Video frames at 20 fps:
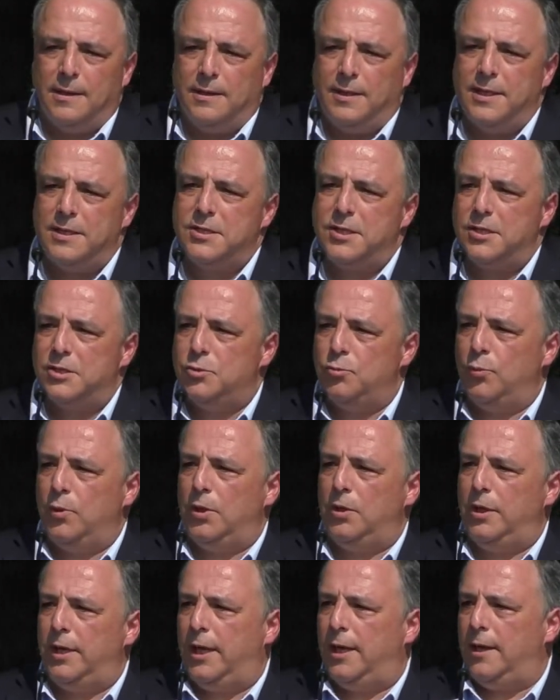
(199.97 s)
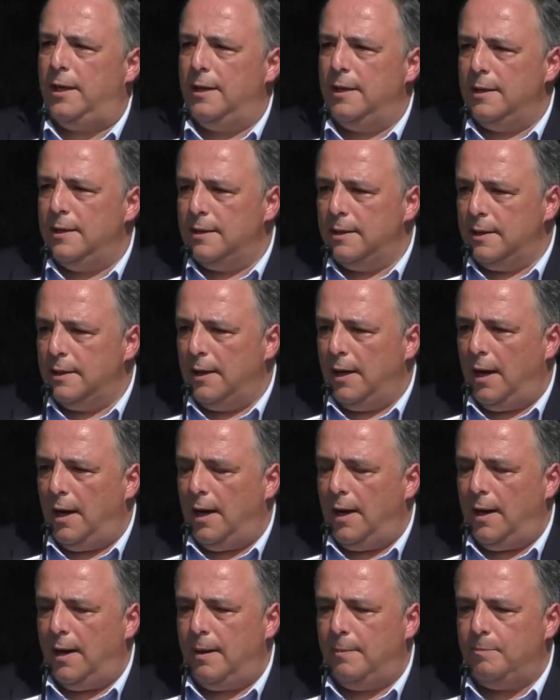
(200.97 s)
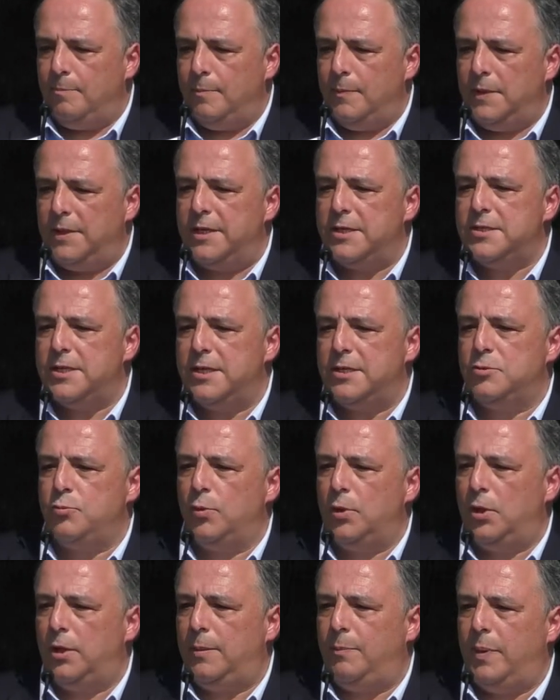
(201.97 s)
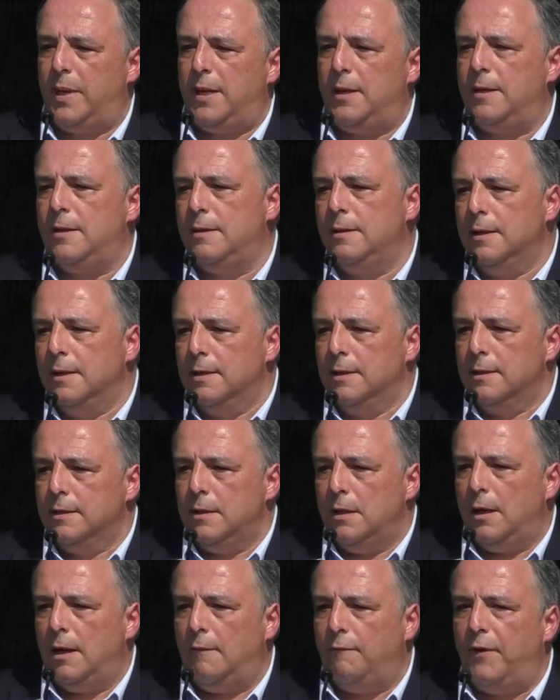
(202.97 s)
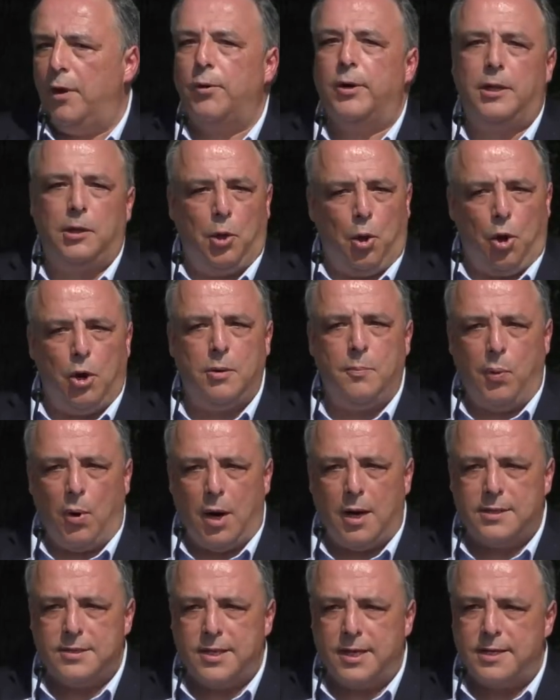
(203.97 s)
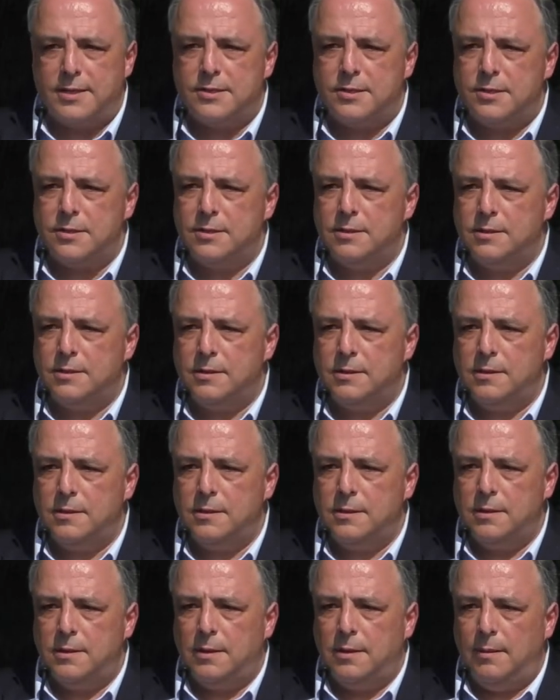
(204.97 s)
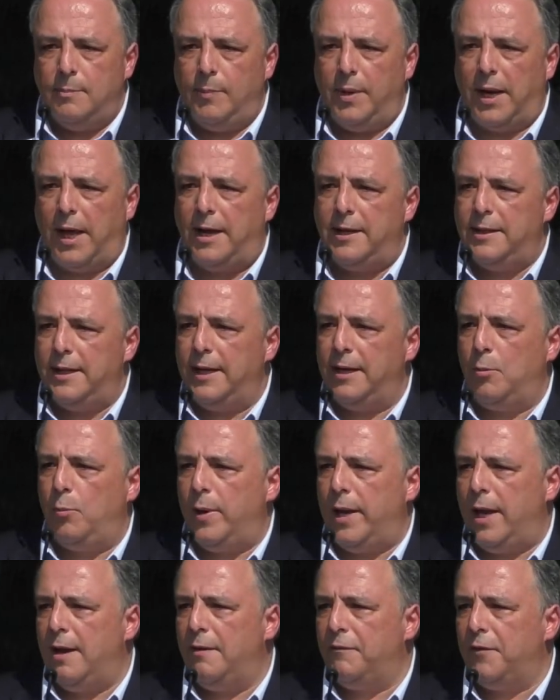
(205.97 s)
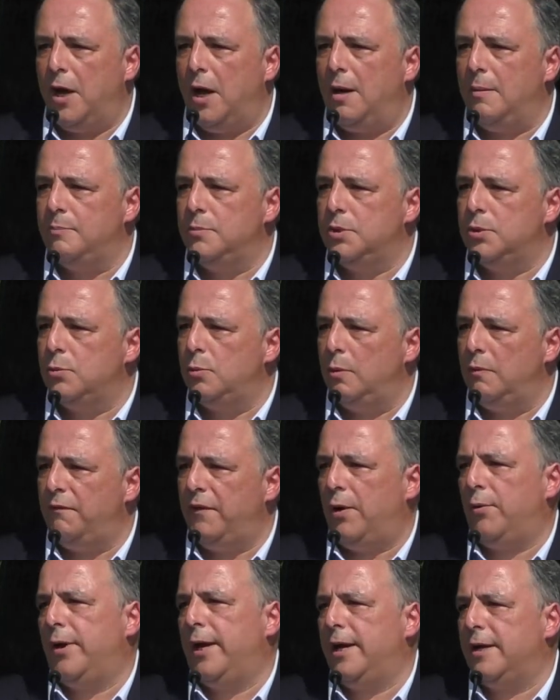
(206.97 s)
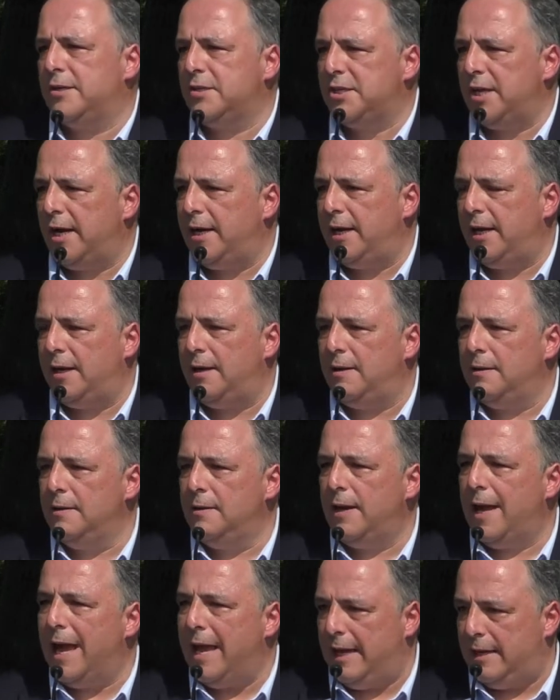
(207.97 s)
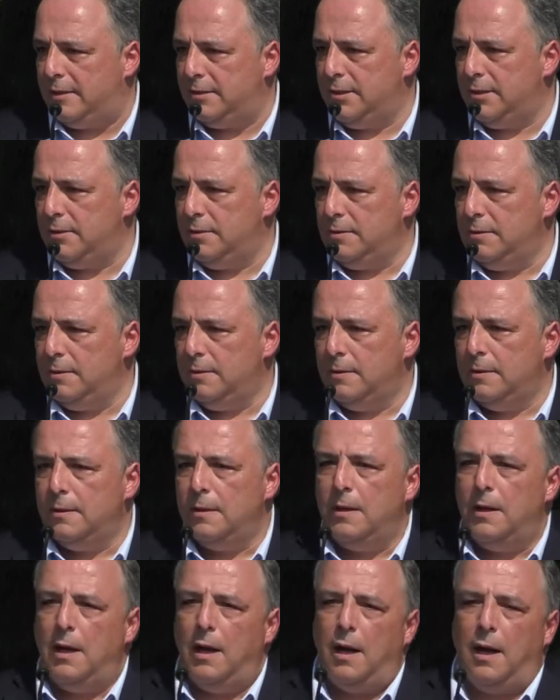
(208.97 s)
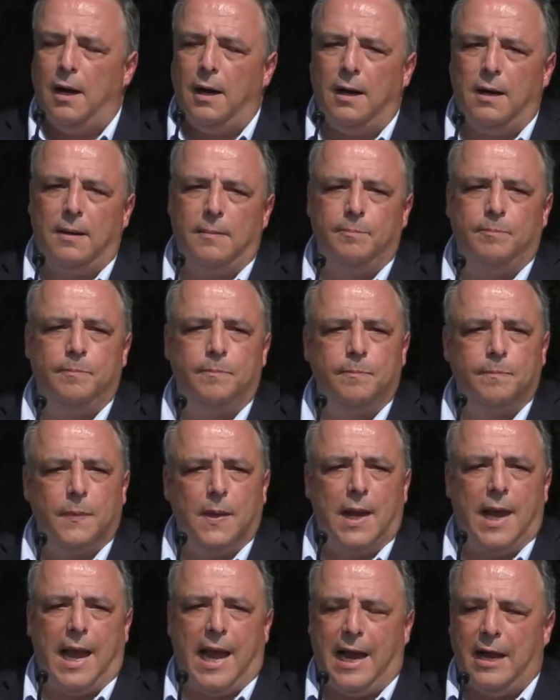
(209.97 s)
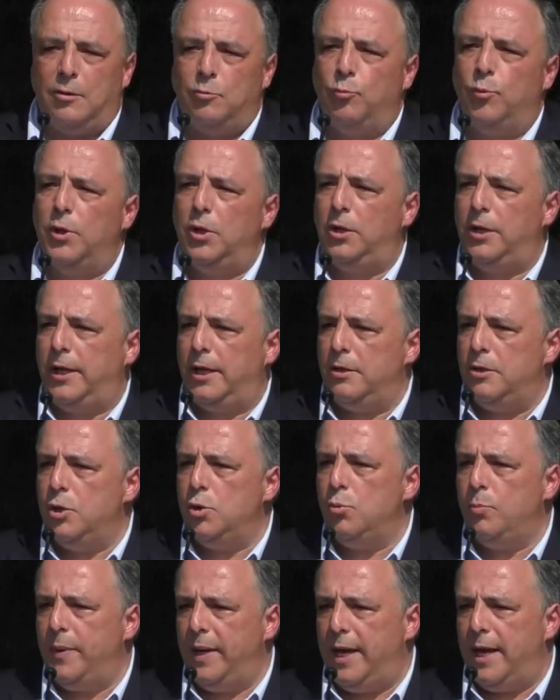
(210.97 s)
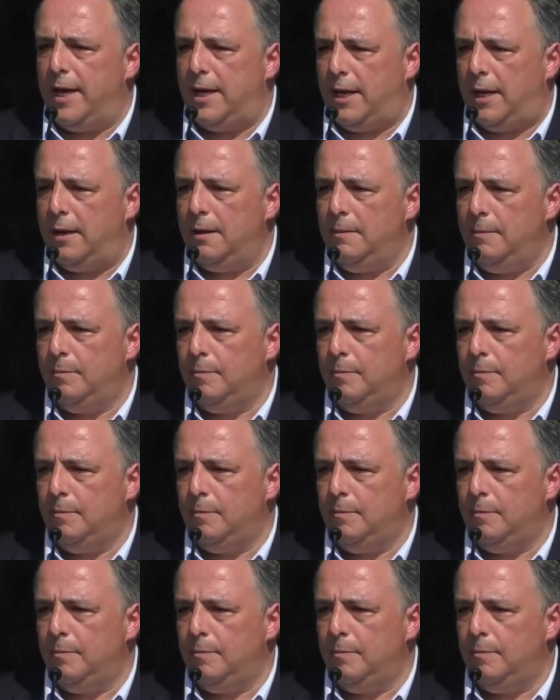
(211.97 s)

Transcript: This is really um, this has really been a very long process, but I think we have come to a very exciting end um, and really a new beginning.